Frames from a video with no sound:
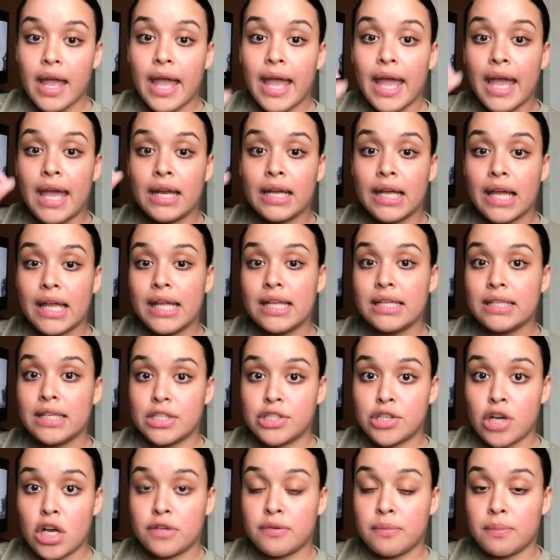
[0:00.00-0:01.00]
And getting
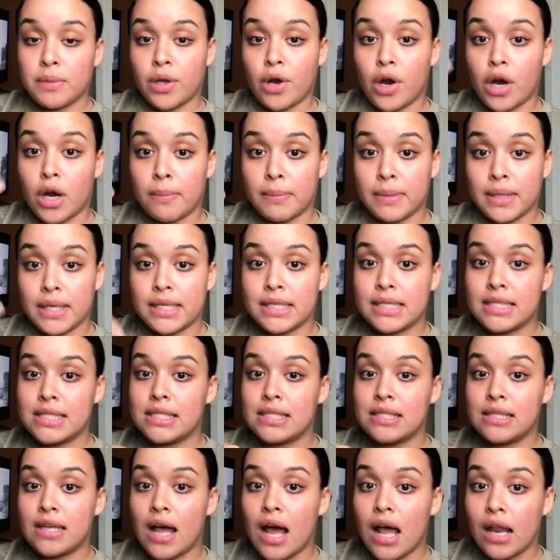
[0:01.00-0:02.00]
discharged from the Army does
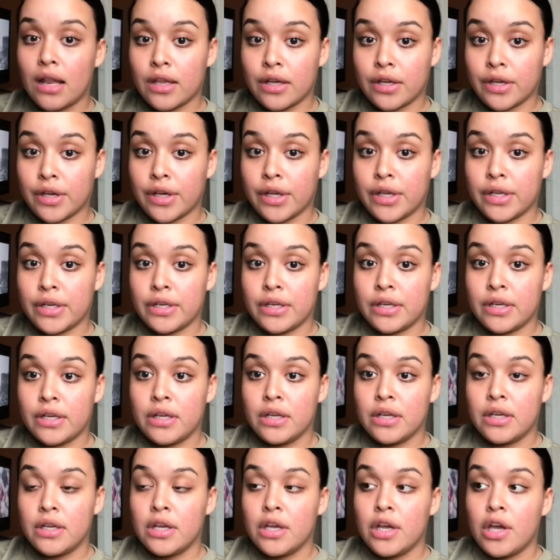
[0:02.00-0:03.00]
not look good
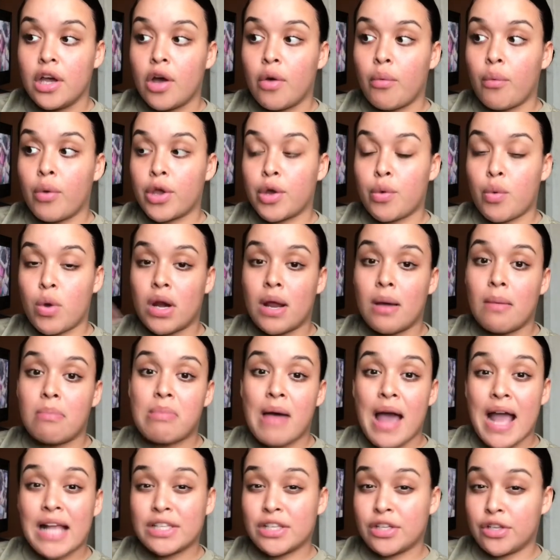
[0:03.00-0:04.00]
when you want to
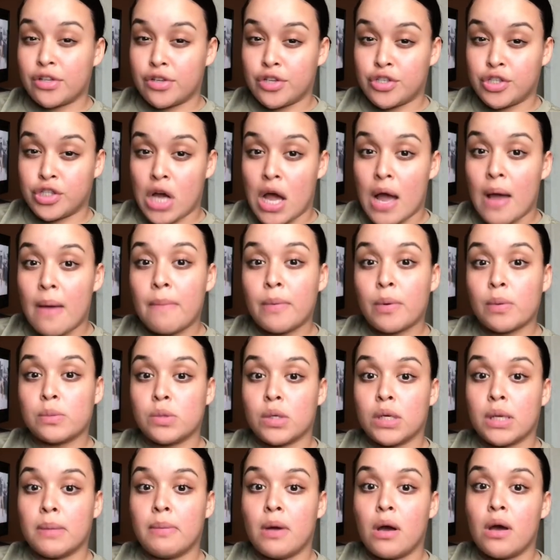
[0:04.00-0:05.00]
apply to another job. You know what I'm
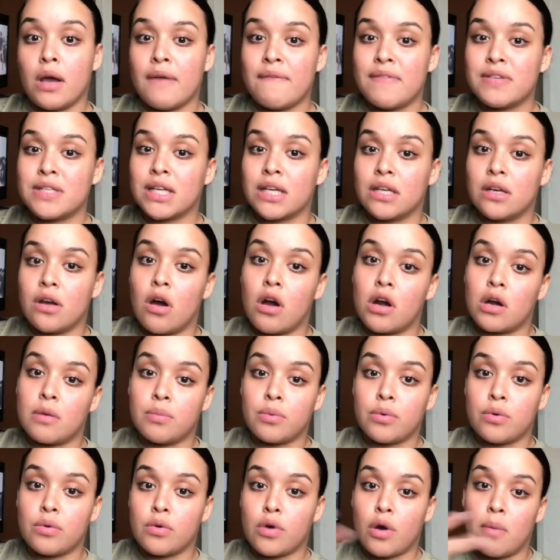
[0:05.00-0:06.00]
talking about? If it's like an
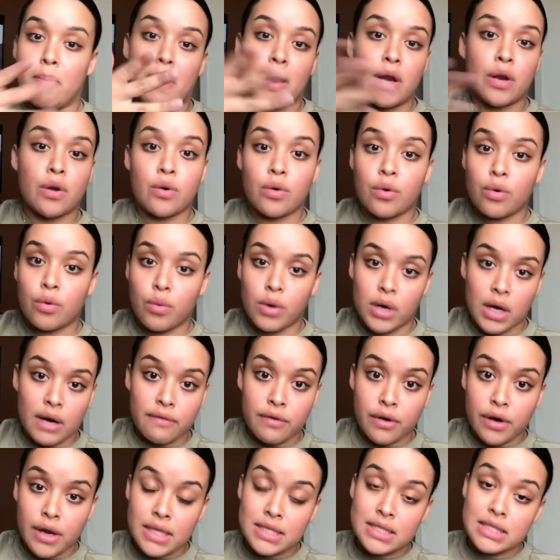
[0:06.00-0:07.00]
honorable or medical,
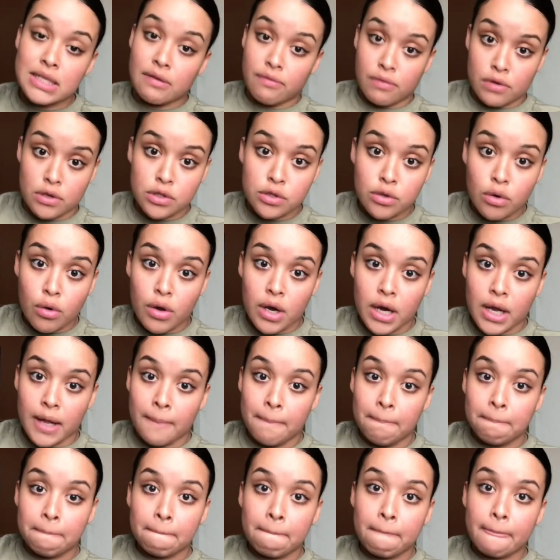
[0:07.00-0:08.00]
whatever, that's a different story.
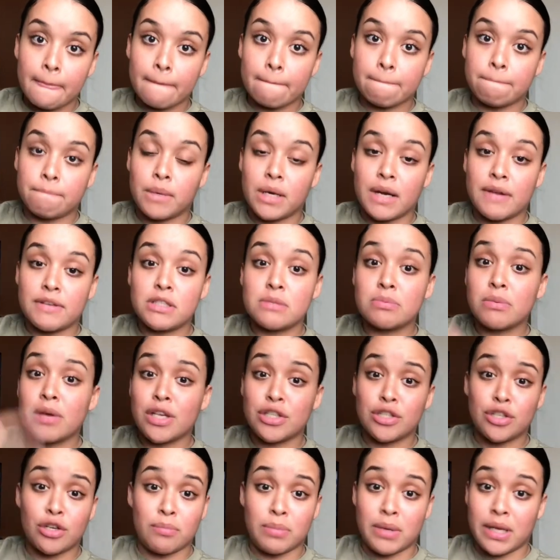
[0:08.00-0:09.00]
But it's
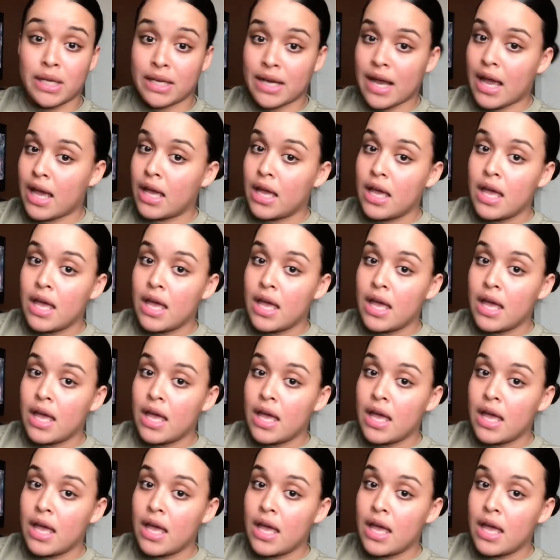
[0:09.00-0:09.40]
because you're being